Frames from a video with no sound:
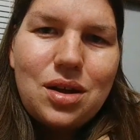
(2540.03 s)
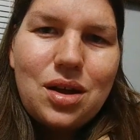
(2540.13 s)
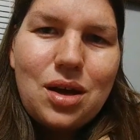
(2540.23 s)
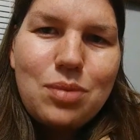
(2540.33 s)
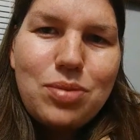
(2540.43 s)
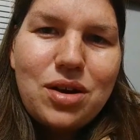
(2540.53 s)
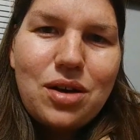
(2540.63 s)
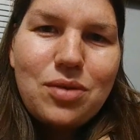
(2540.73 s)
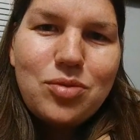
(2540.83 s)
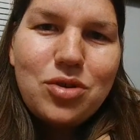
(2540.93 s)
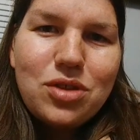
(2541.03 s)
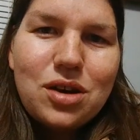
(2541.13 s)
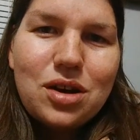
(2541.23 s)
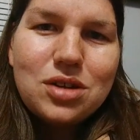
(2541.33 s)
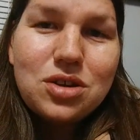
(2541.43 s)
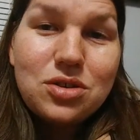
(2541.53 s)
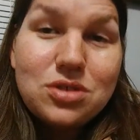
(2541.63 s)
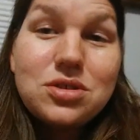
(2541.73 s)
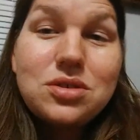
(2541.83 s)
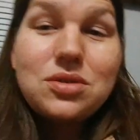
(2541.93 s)
I bit off more than I could
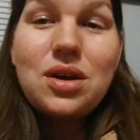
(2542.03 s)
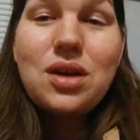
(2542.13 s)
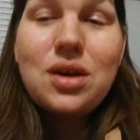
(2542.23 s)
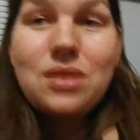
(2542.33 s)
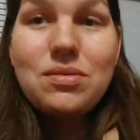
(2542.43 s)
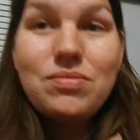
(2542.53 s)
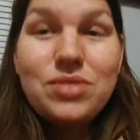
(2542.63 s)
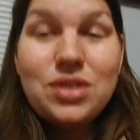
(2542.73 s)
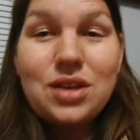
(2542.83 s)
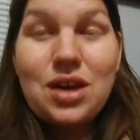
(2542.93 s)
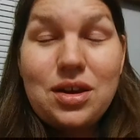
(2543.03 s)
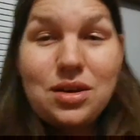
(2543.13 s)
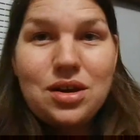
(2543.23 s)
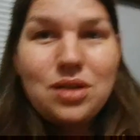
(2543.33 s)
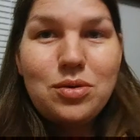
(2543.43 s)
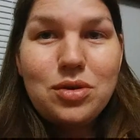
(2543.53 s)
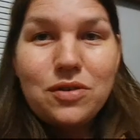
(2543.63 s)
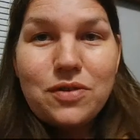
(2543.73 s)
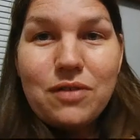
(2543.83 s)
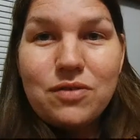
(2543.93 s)
chew. I kind of wonder
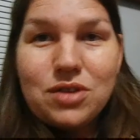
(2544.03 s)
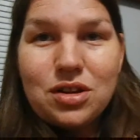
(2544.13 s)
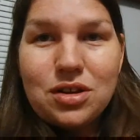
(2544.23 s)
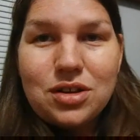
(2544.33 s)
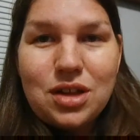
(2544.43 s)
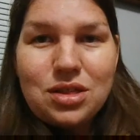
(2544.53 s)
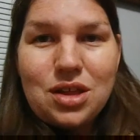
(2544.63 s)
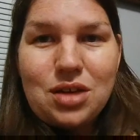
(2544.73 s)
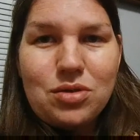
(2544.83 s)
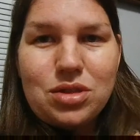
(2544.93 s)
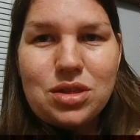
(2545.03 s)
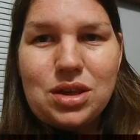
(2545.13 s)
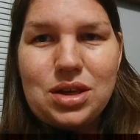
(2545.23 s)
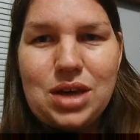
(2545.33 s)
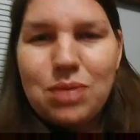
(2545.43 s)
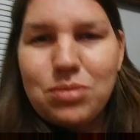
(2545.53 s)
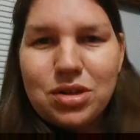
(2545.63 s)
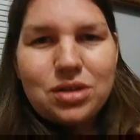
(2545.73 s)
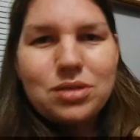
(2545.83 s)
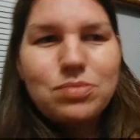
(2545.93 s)
if I've done the same thing with the
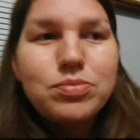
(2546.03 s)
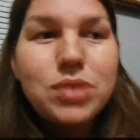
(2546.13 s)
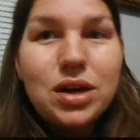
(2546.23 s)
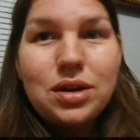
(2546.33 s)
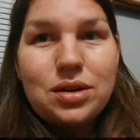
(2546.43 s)
ambulance, but